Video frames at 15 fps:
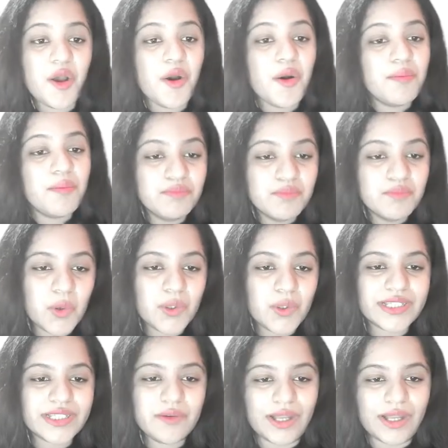more than
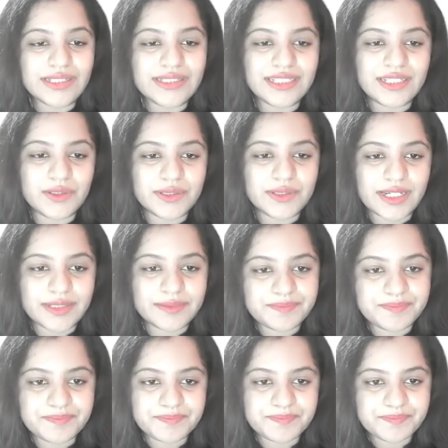one serotype,
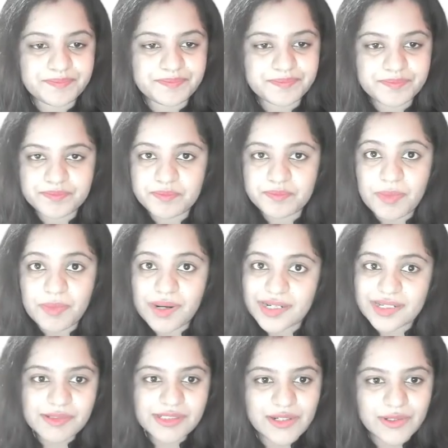multiple
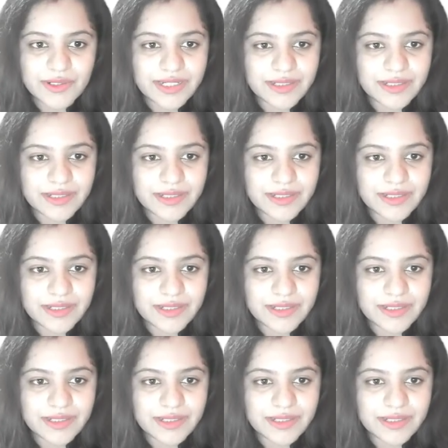serotype.